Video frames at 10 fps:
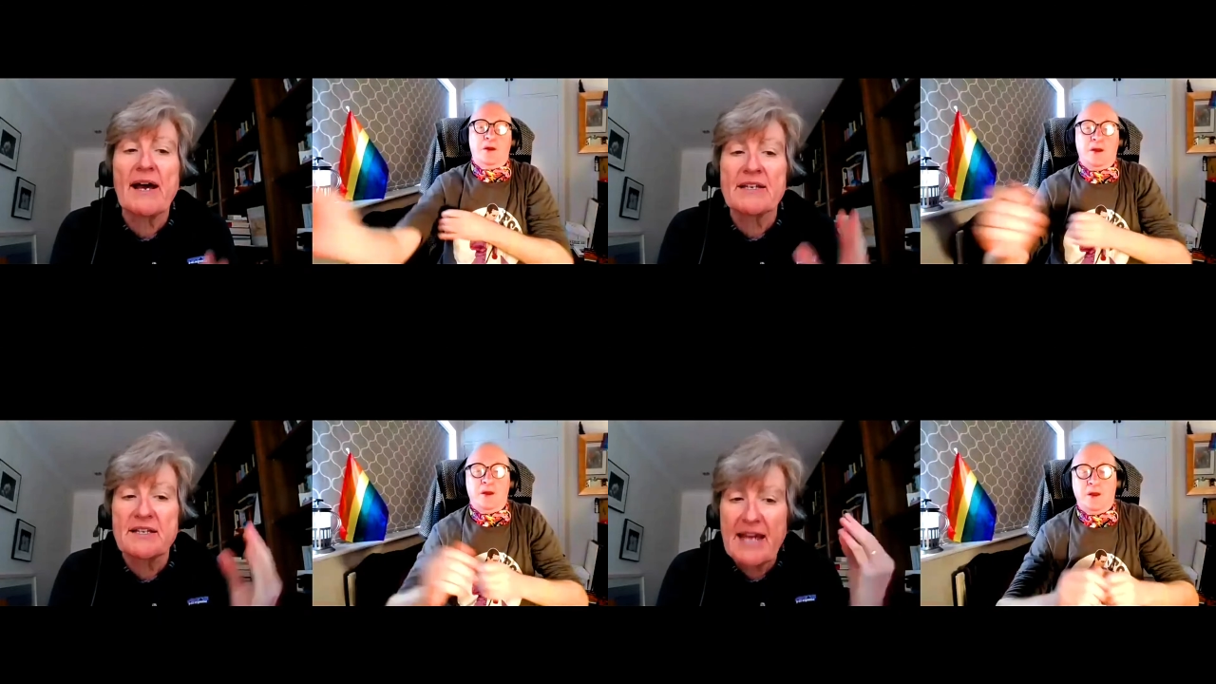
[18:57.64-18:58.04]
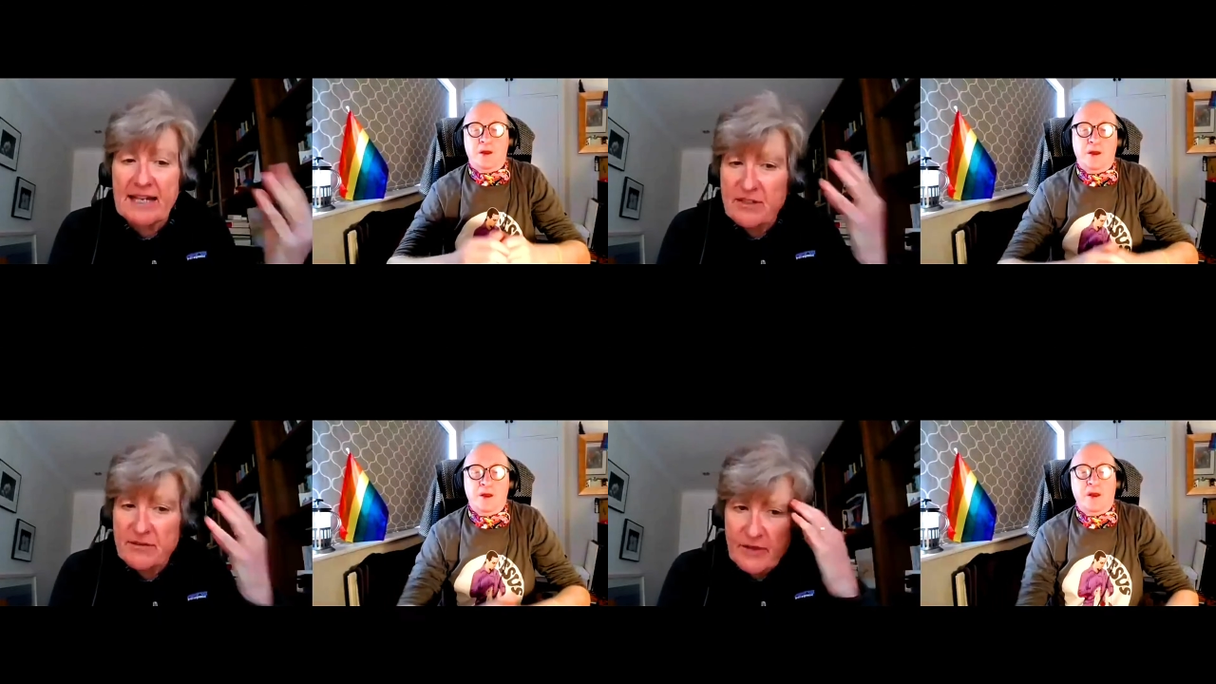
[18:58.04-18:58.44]
Speaker 1: had a
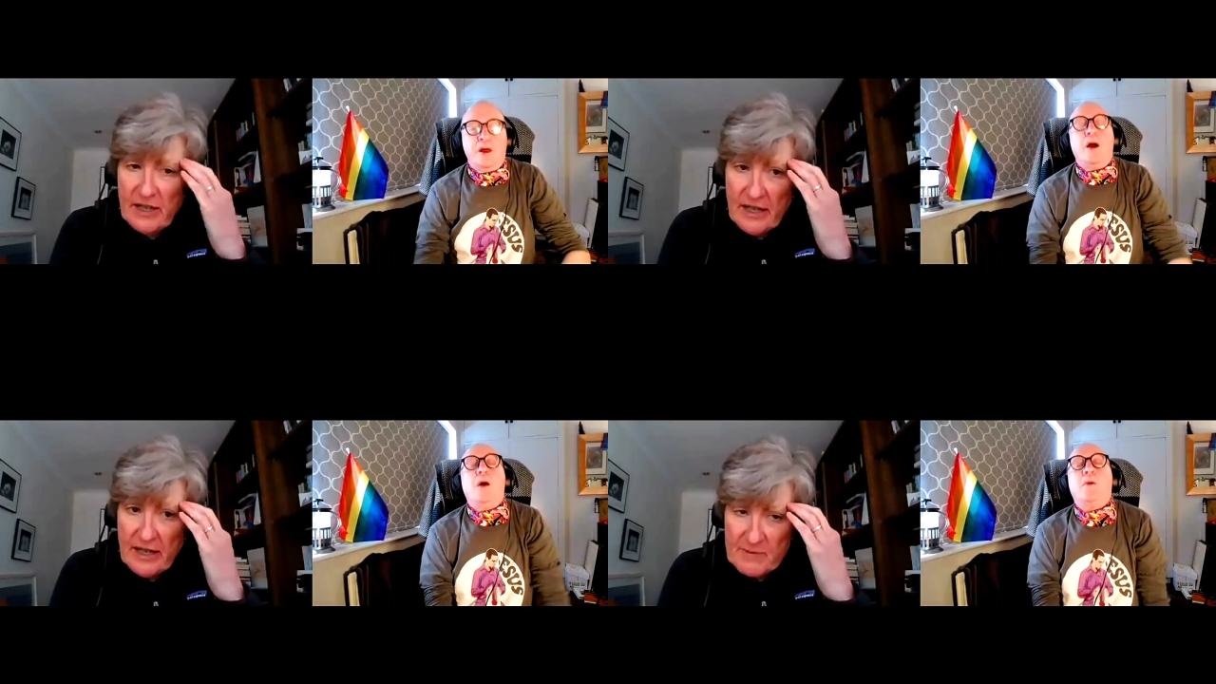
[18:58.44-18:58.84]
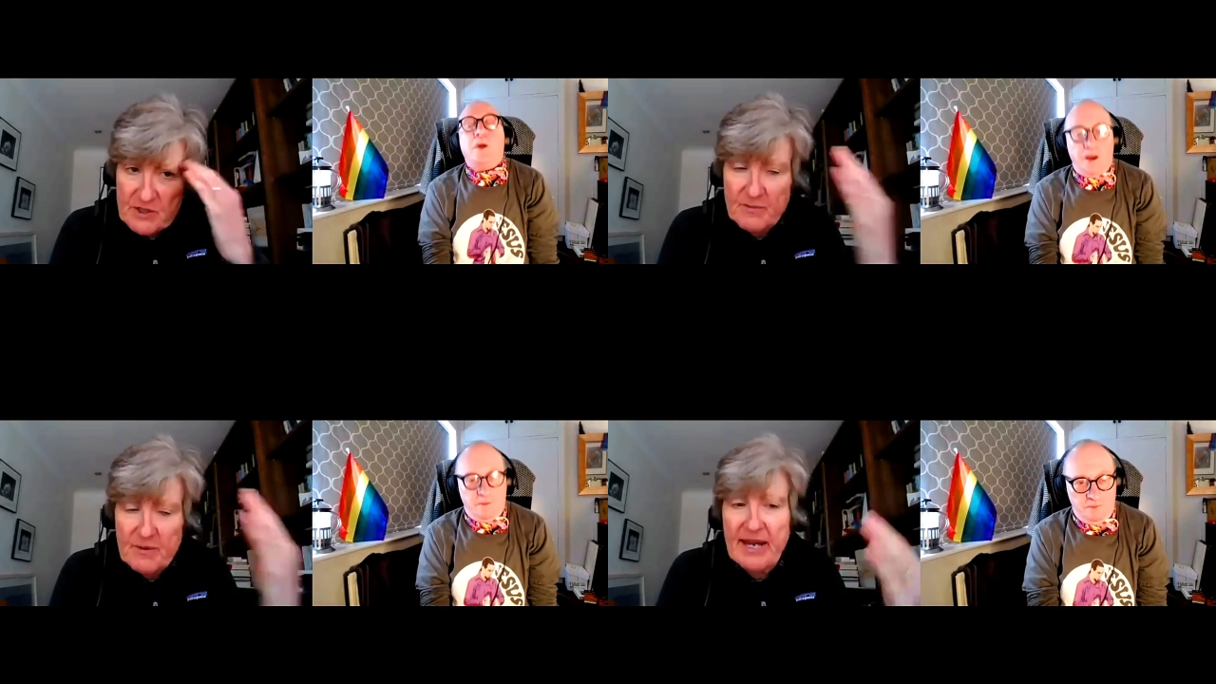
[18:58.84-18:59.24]
negative
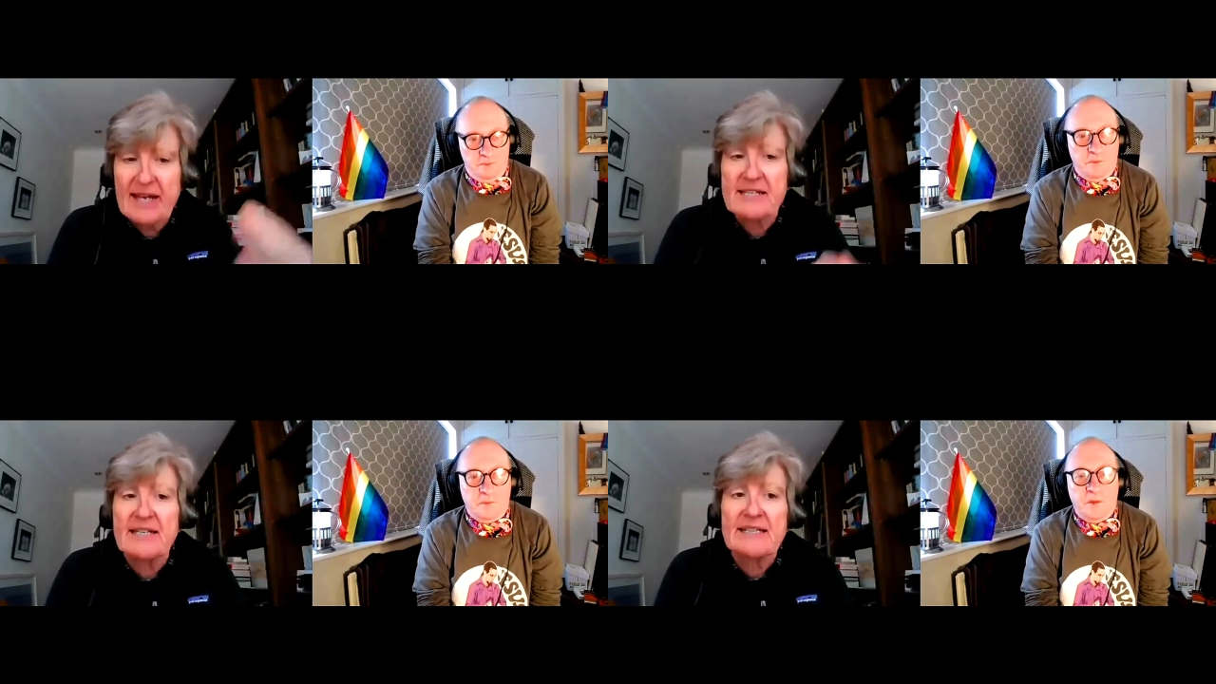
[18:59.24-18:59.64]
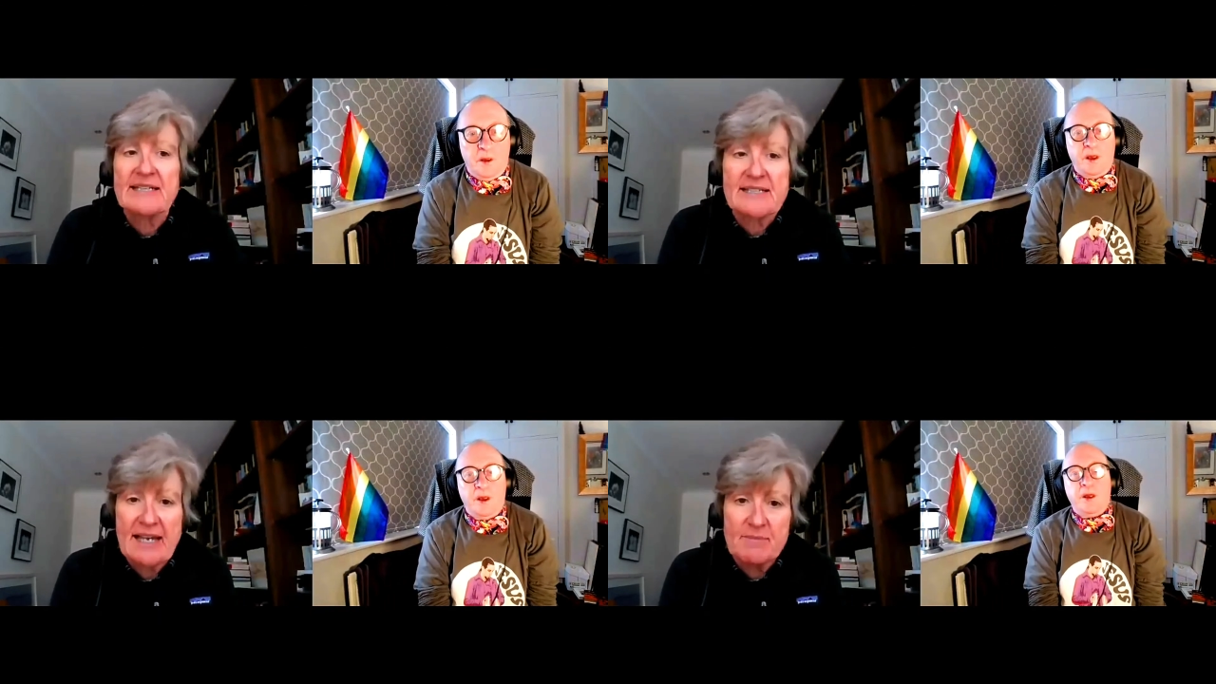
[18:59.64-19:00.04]
image okay. in my head, and at the
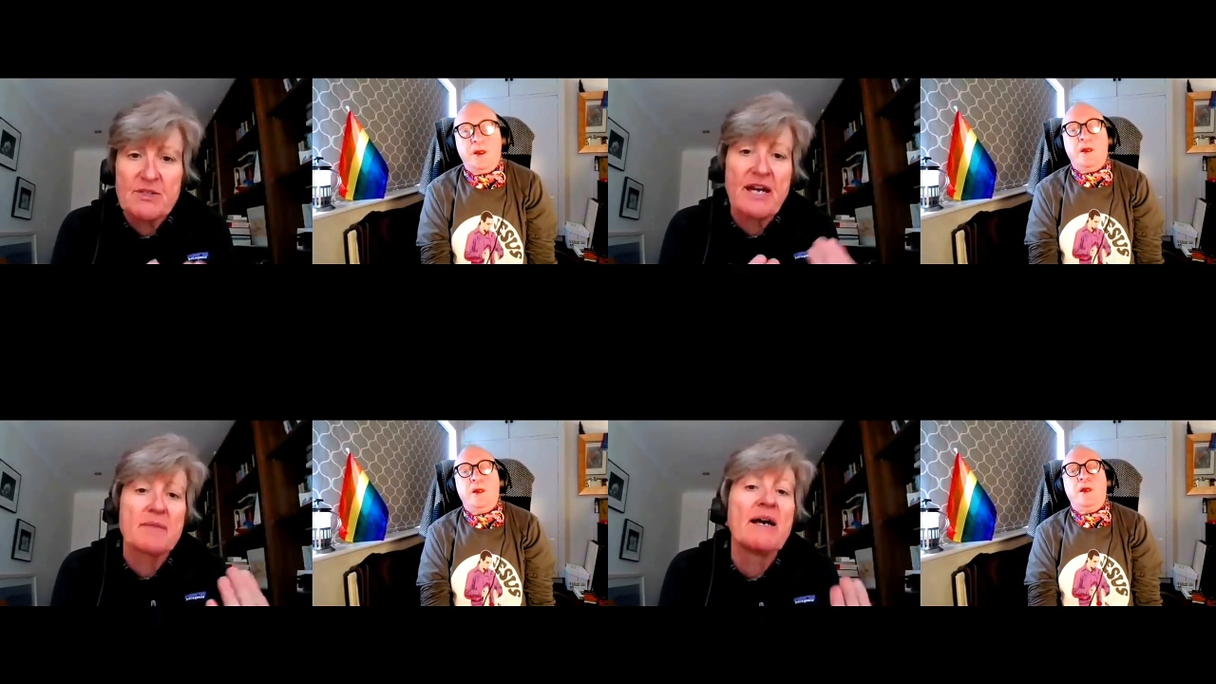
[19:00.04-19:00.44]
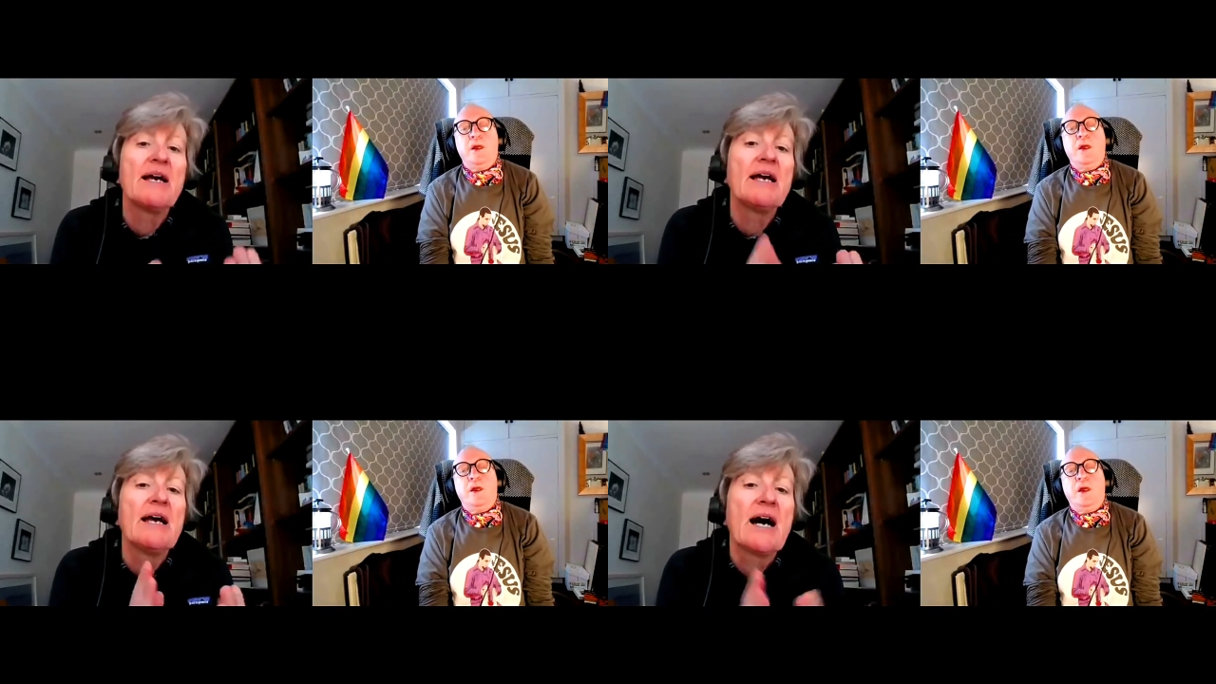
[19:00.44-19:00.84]
same time,
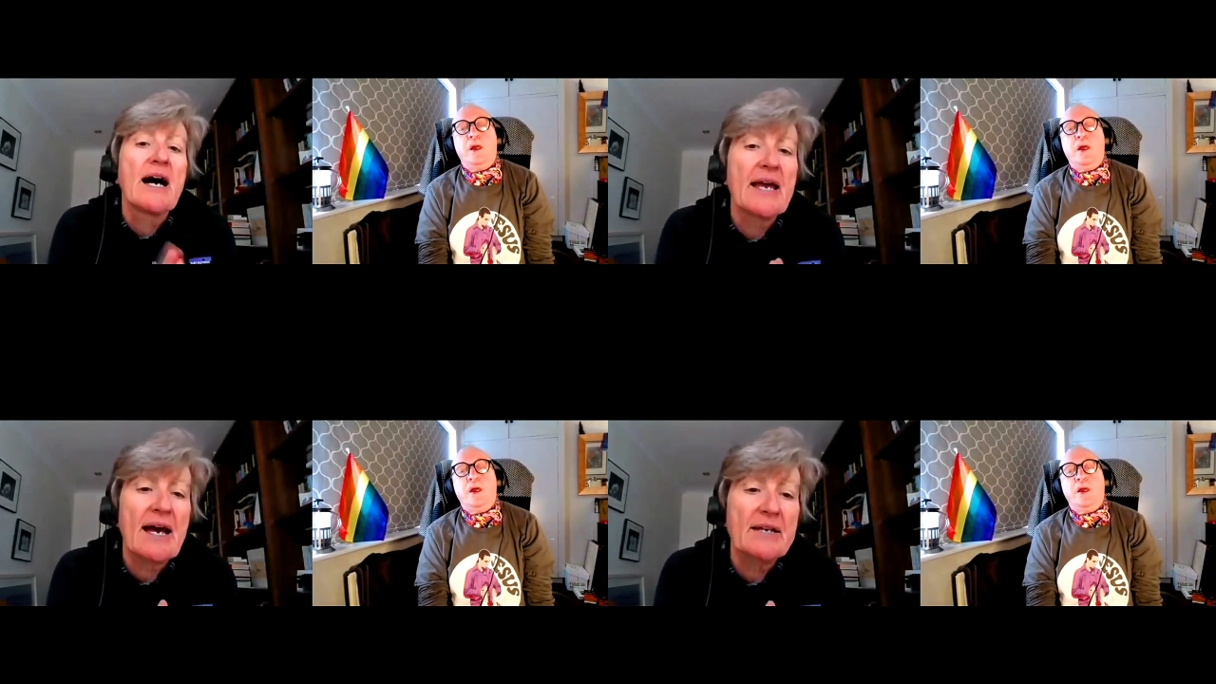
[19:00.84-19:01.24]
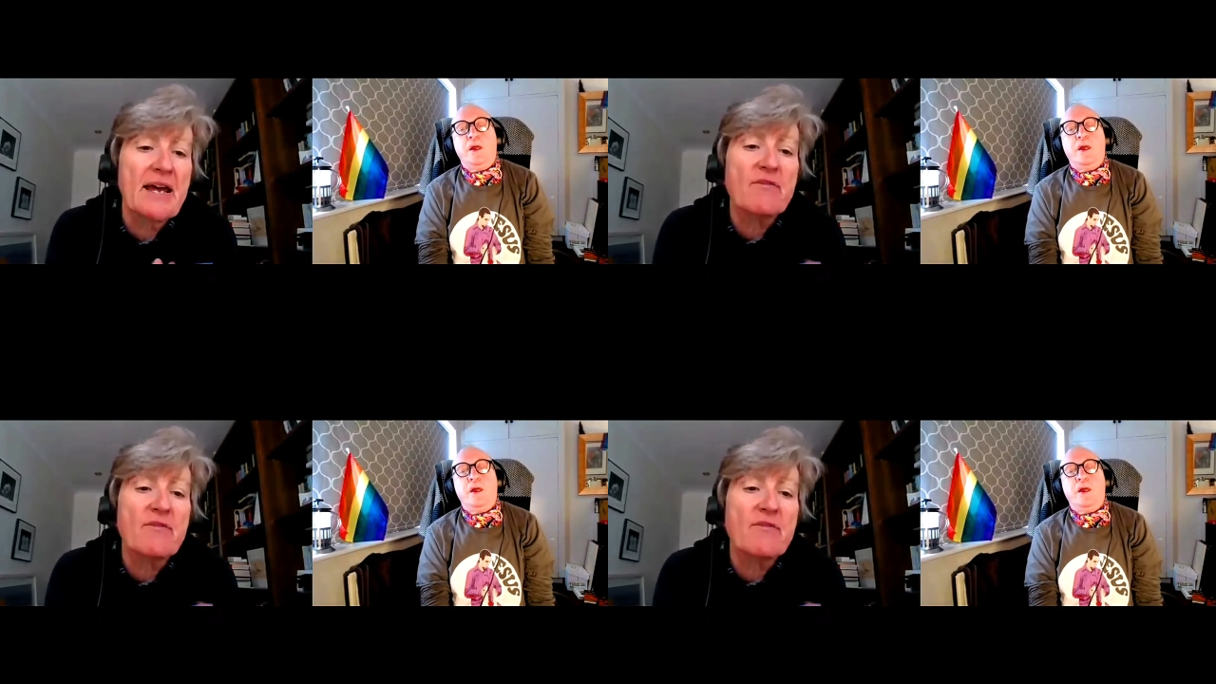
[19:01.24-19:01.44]
I never